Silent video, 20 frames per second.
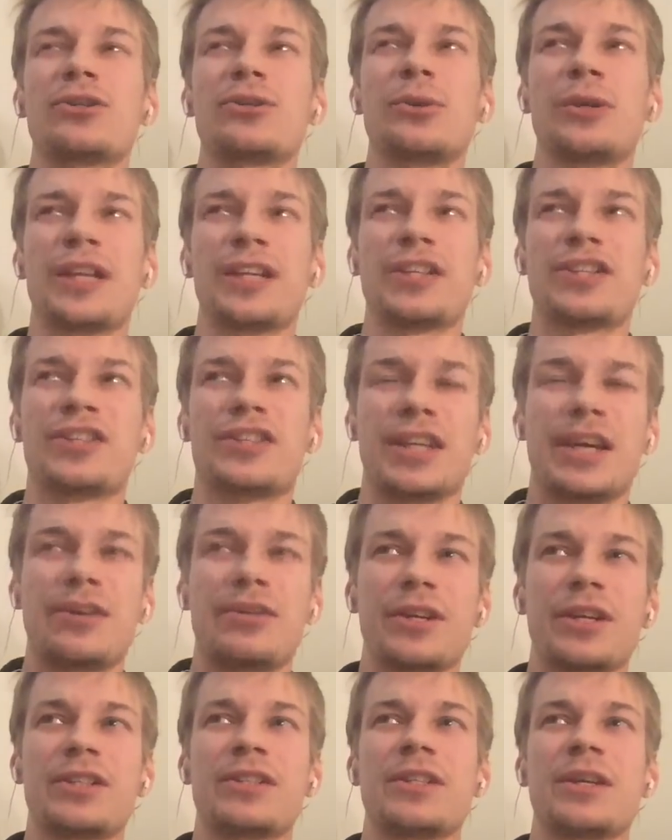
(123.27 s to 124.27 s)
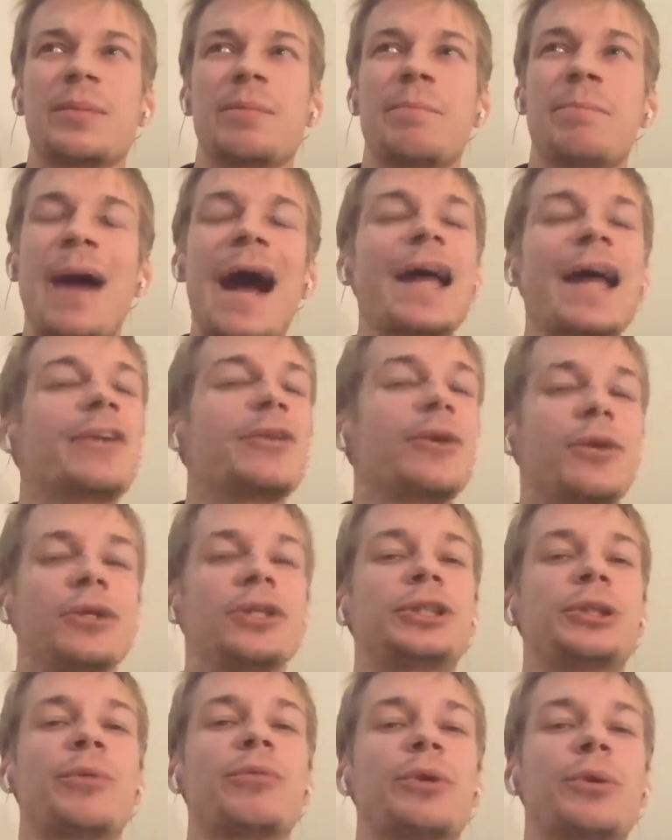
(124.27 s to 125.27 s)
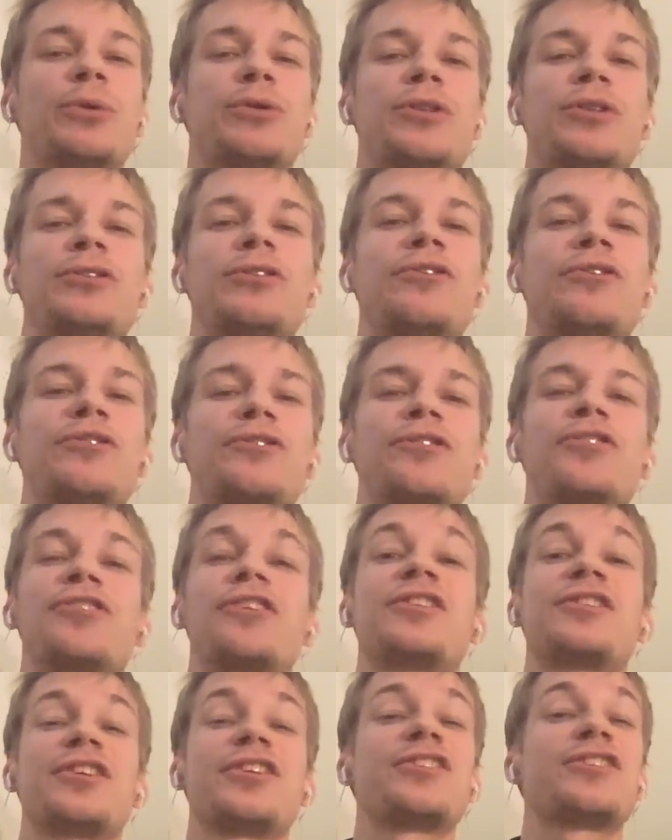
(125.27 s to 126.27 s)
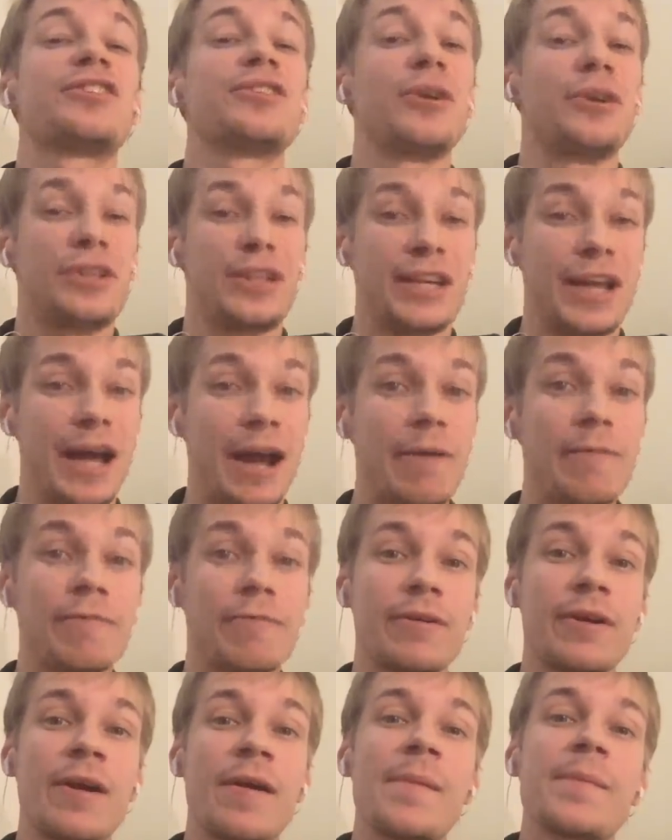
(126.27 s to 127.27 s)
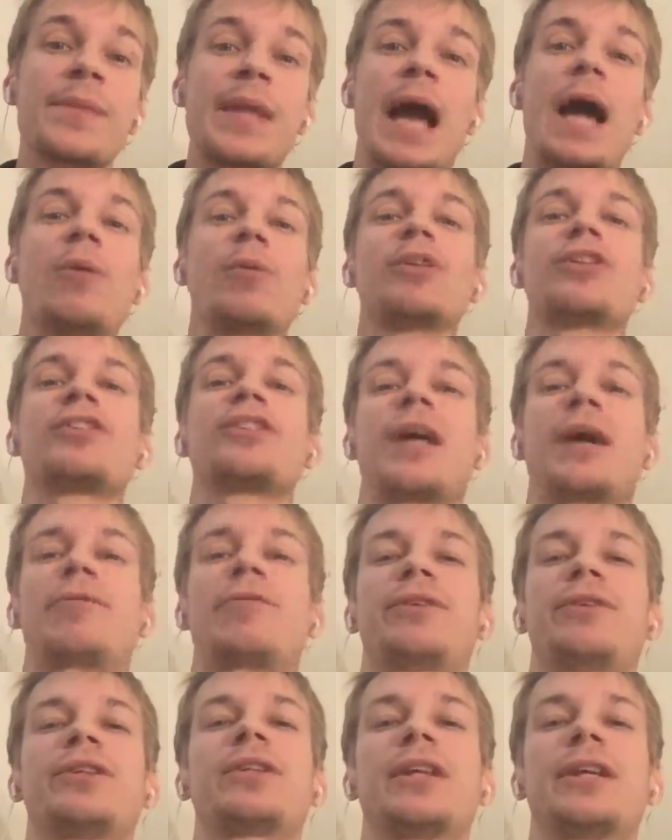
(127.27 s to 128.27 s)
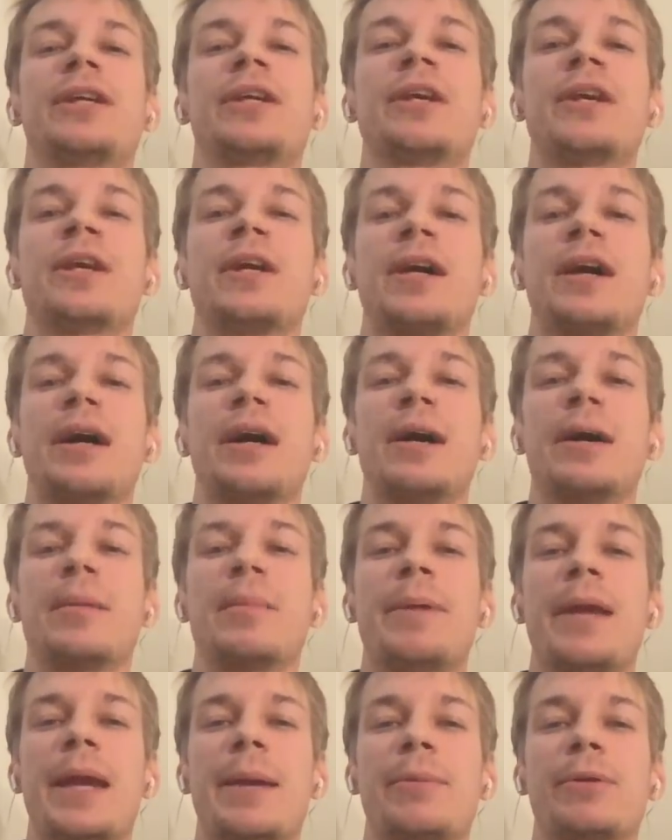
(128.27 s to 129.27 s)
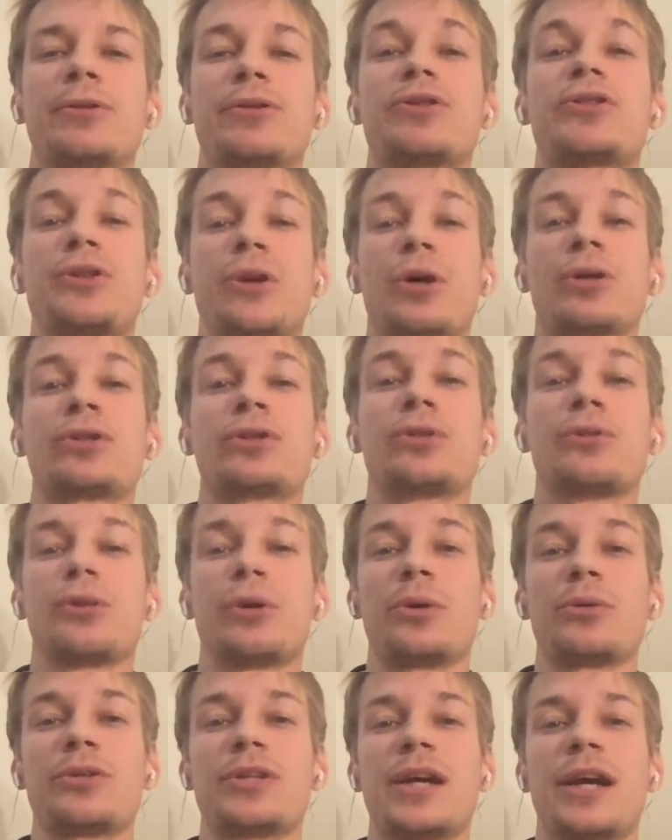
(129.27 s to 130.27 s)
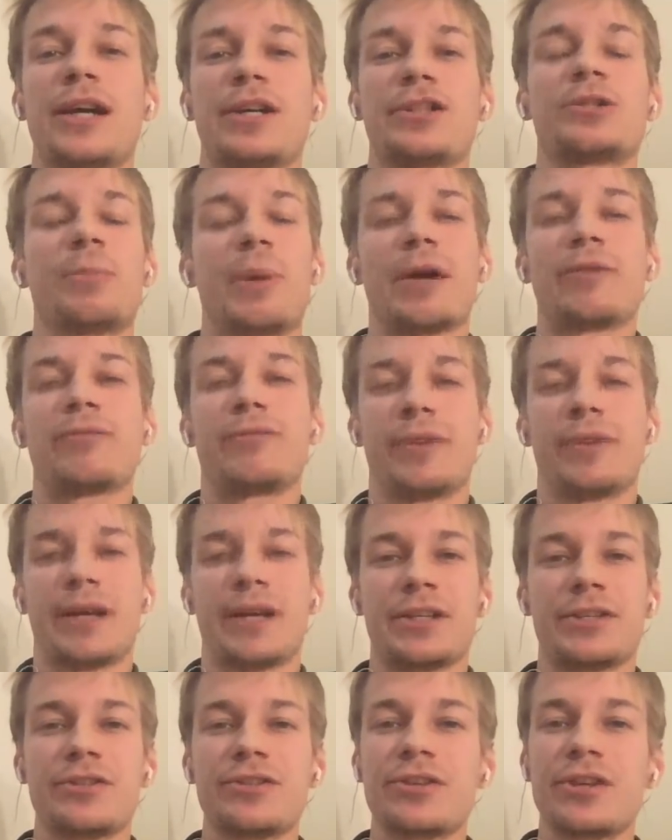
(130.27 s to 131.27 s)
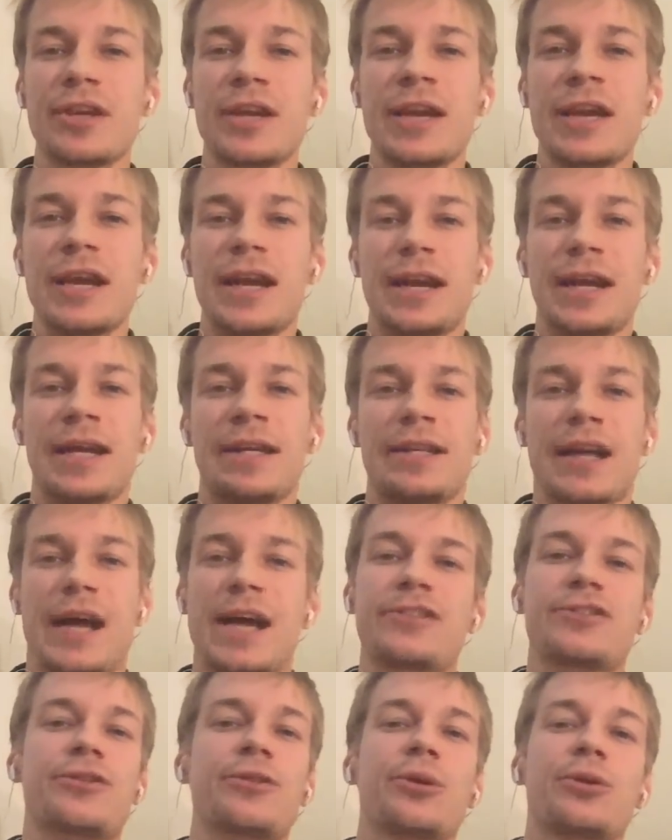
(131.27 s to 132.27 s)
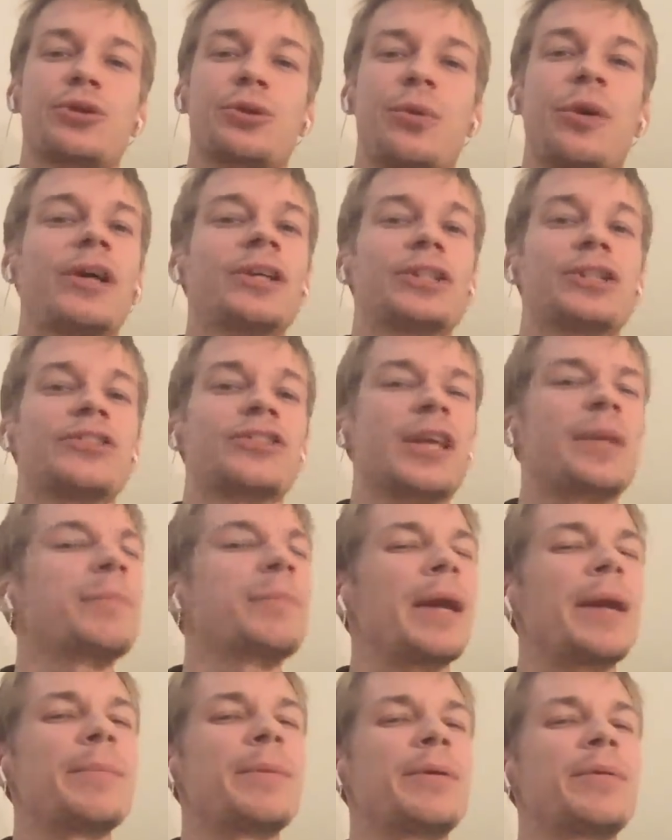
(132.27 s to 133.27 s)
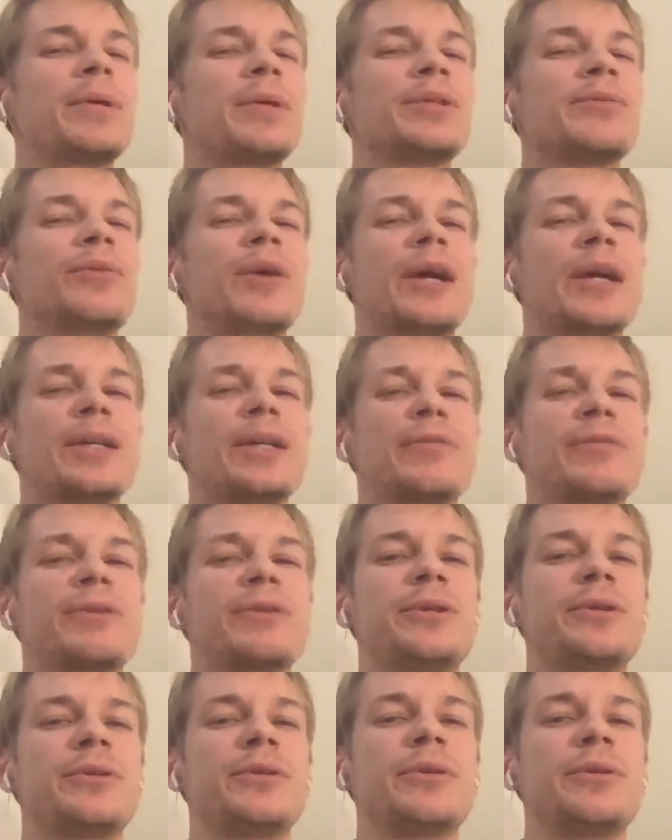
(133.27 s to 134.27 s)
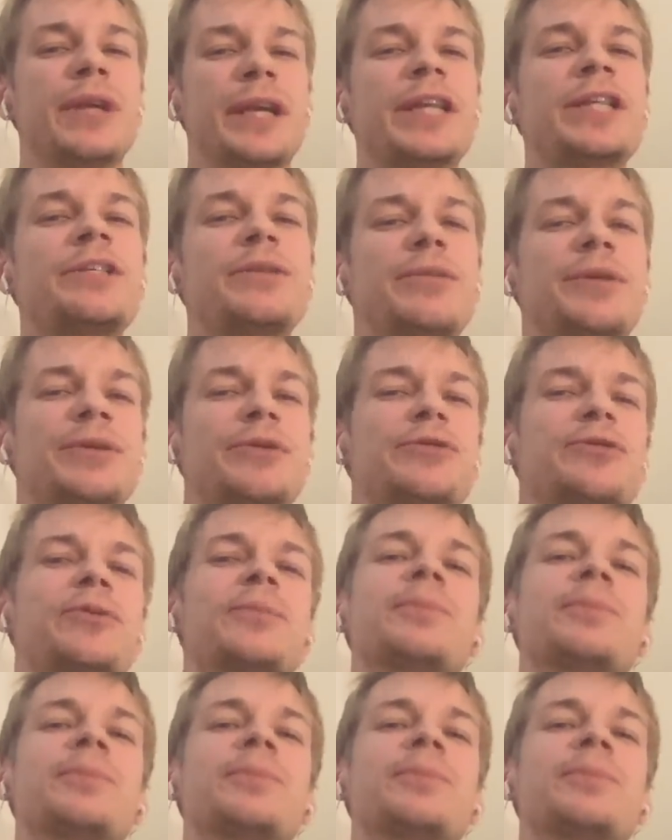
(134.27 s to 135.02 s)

an extent that my knowledge of those industries is not enough, I will definitely be able to talk to those guys, to my friends, and ask those questions, and maybe even run a few interviews